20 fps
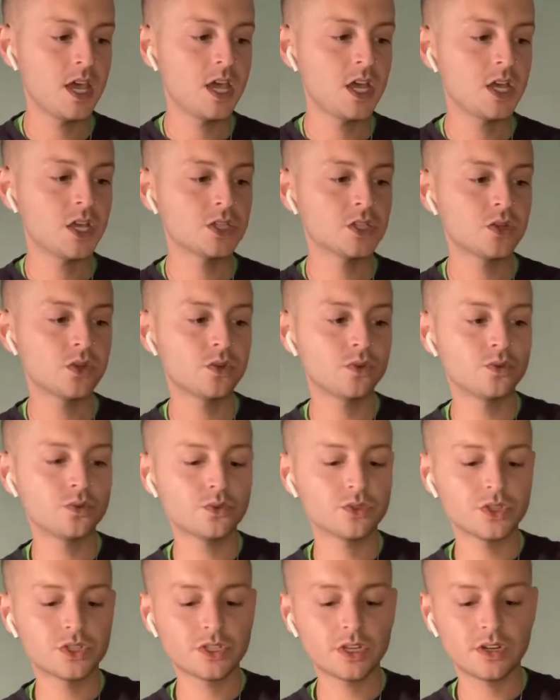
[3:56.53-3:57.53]
So
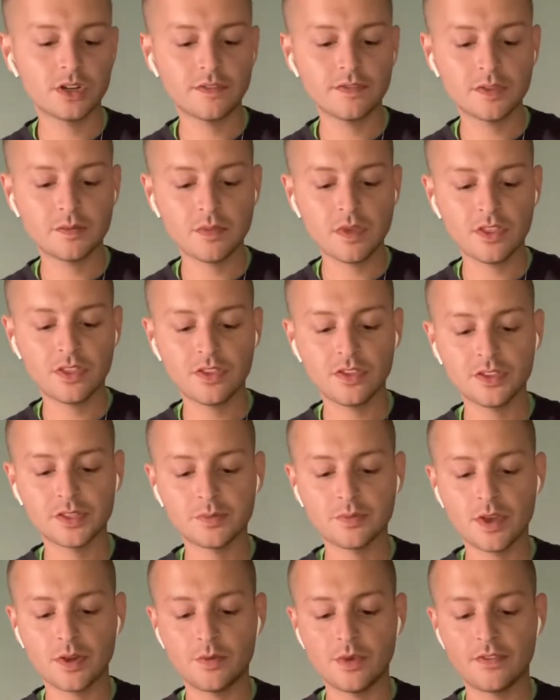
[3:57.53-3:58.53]
to start off the month in the
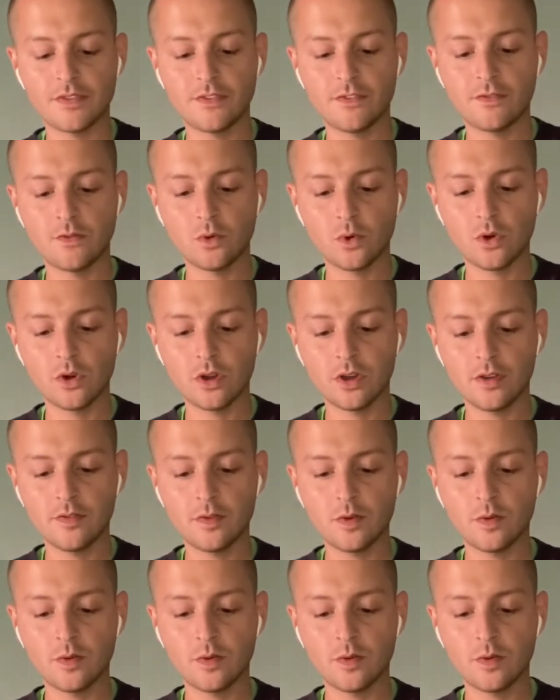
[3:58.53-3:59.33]
spread, we have the Four of